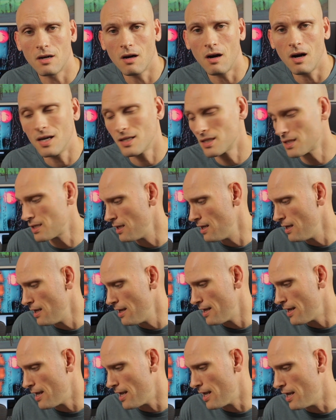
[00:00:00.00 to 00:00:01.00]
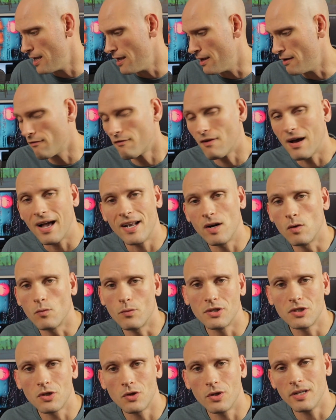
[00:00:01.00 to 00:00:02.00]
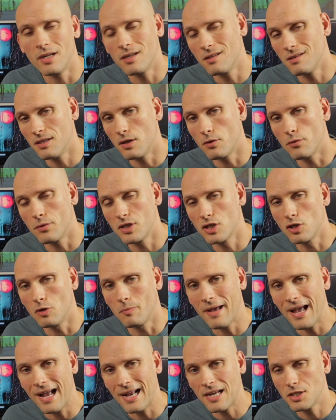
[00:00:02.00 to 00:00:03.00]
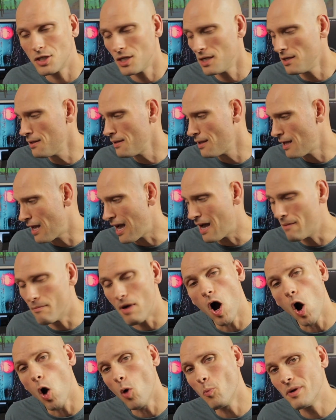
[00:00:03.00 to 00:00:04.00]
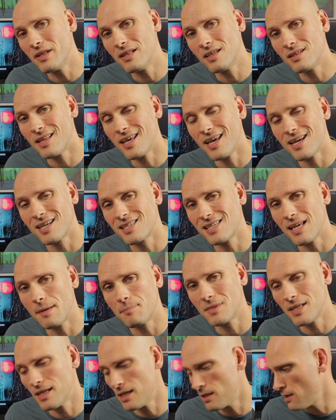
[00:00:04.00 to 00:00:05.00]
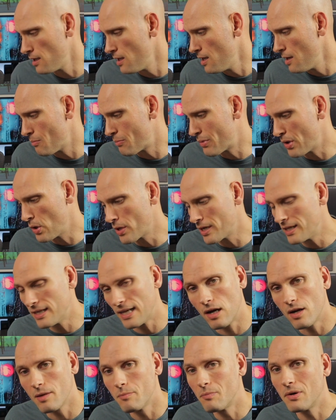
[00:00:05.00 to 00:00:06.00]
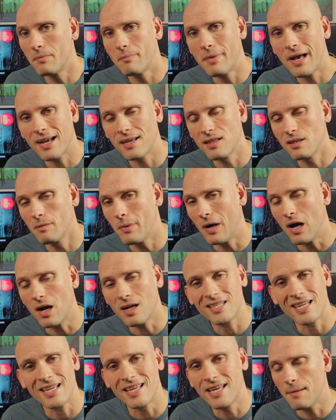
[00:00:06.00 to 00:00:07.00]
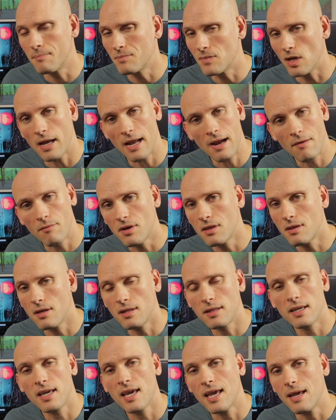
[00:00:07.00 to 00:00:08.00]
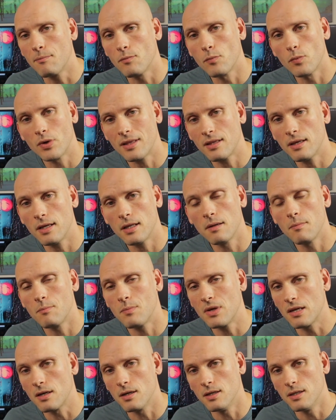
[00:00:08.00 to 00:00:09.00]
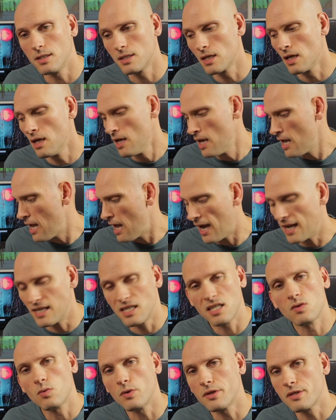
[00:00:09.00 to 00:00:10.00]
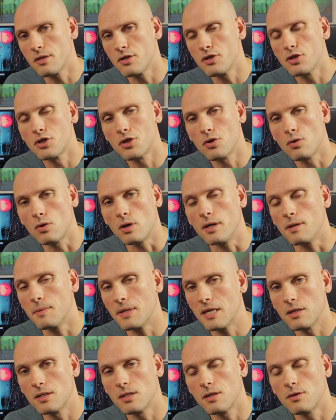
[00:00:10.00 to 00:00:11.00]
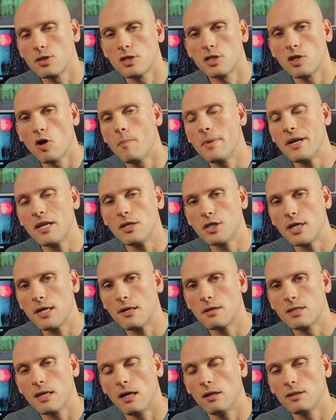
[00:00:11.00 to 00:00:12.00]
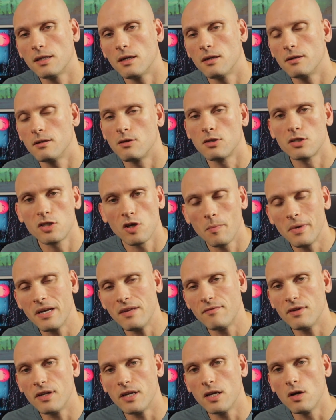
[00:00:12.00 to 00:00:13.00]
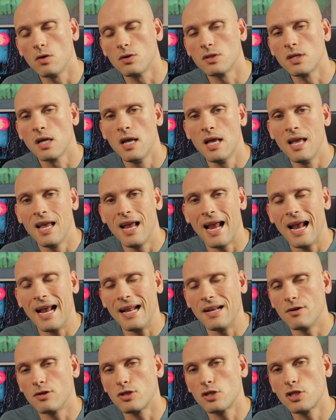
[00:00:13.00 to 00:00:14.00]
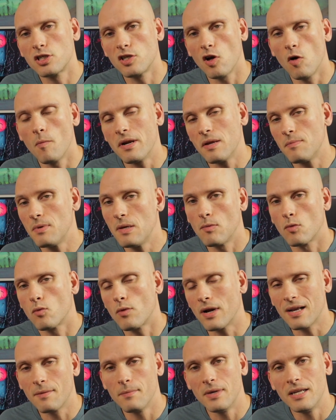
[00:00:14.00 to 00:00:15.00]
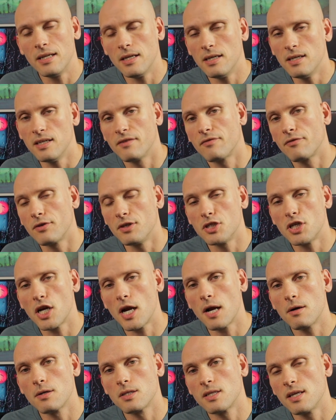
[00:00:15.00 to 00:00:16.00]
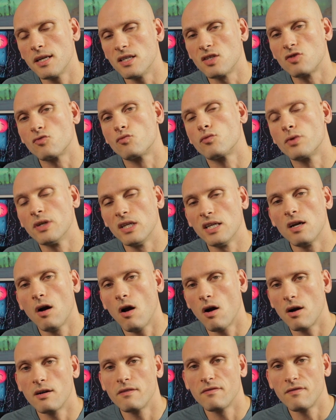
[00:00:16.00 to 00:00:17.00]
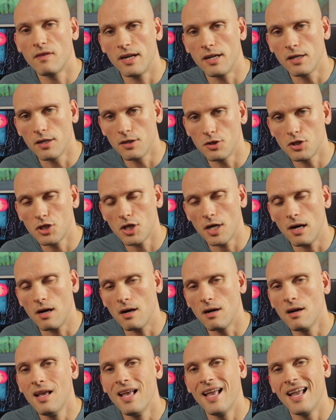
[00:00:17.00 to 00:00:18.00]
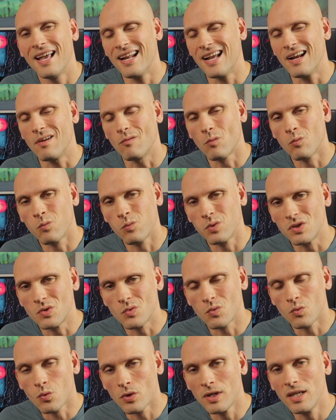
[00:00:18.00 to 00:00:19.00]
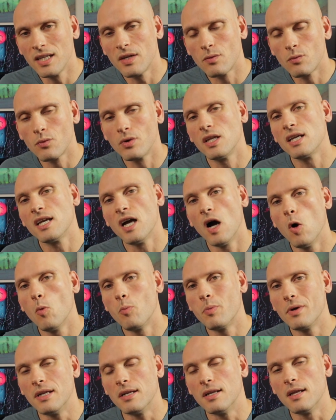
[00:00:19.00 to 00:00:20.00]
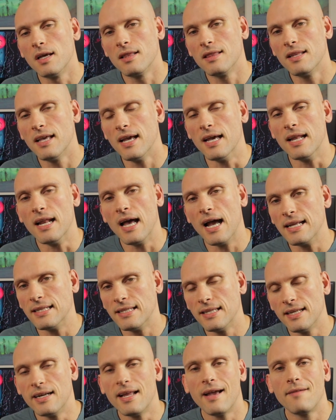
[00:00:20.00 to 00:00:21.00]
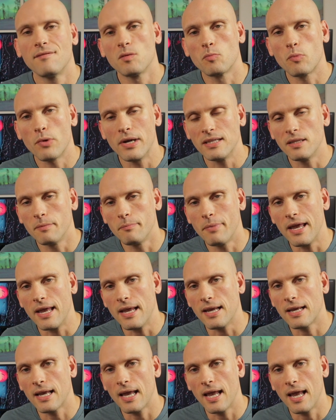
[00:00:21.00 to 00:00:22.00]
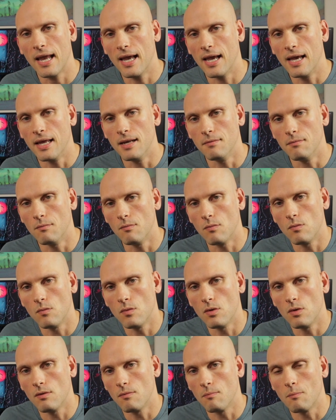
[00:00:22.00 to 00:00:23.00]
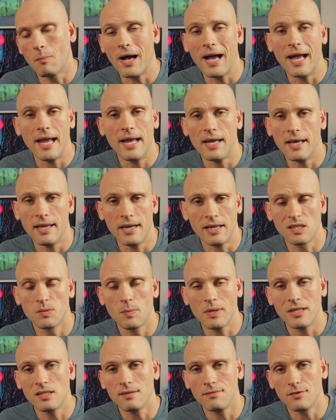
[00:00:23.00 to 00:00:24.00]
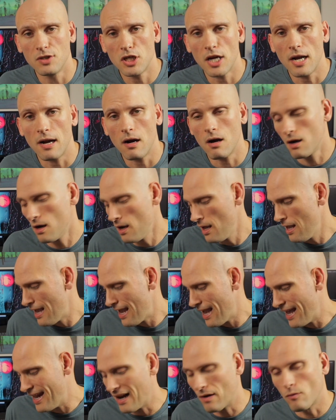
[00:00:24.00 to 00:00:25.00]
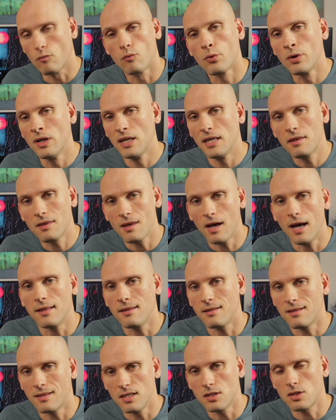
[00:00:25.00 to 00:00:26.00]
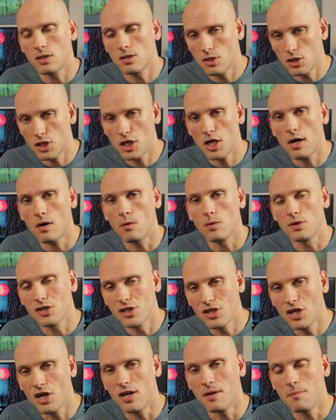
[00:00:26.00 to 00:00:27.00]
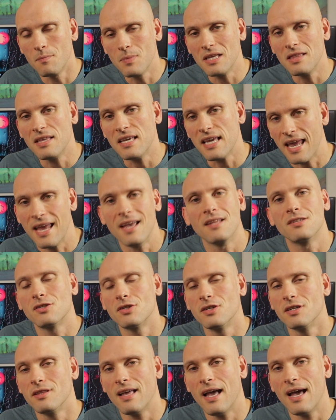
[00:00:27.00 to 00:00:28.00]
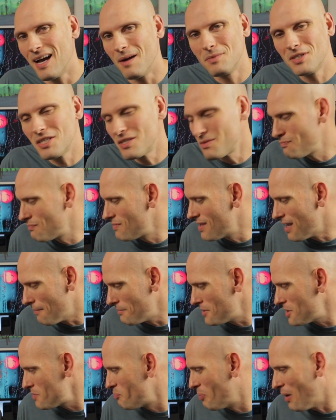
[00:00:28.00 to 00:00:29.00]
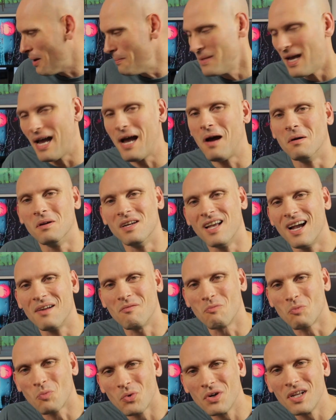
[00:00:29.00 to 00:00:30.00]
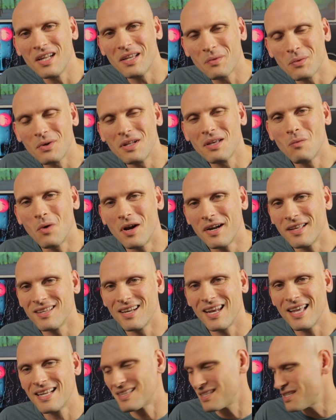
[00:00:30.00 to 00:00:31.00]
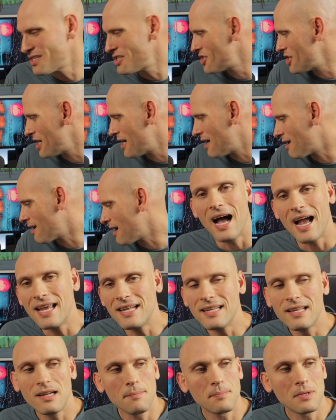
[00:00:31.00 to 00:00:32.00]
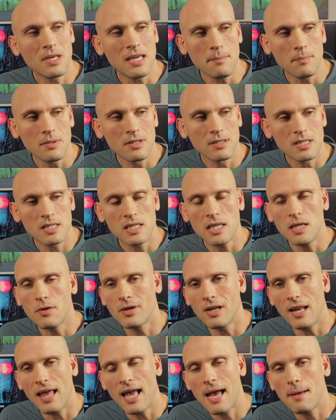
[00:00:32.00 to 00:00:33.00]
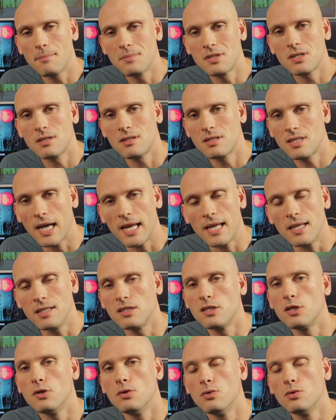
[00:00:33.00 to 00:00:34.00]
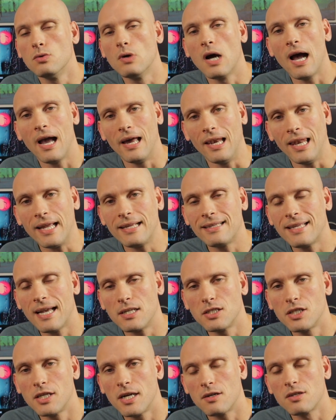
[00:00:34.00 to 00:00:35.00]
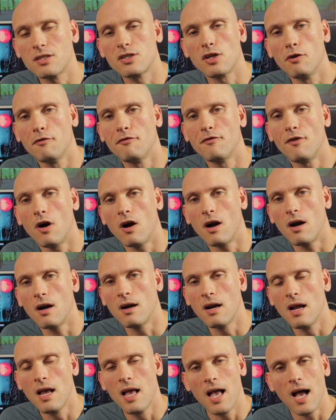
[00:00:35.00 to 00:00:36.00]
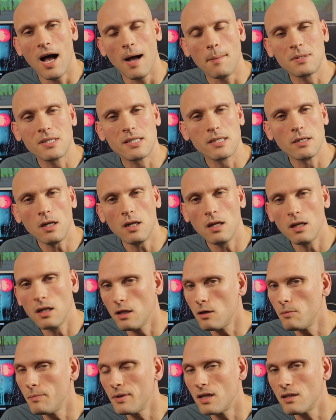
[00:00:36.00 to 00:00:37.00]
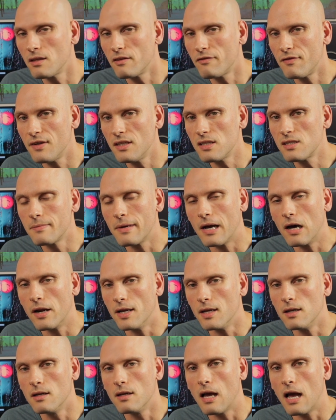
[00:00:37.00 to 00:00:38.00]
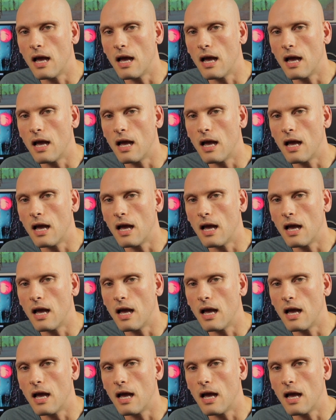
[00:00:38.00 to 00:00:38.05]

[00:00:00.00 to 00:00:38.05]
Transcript: cost if I don't return it in the original packaging. I'm hoping that they accept it, broken down and put back in the box. I kept everything that came with it because I just was unsure, because there's so many chairs out there and there's so many videos and there's so many people recommending different chairs that it's really hard to find a good chair. And I was really, really hoping that I didn't have to break the bank and buy an expensive chair. And I really thought that this chair was gonna be the answer to that. I'm just, I'm just bummed out. I really, really wanted to like this chair. I ended up keeping the Secretlabs Titan two. I like that chair so far. I'm still a little bit on the fence about it.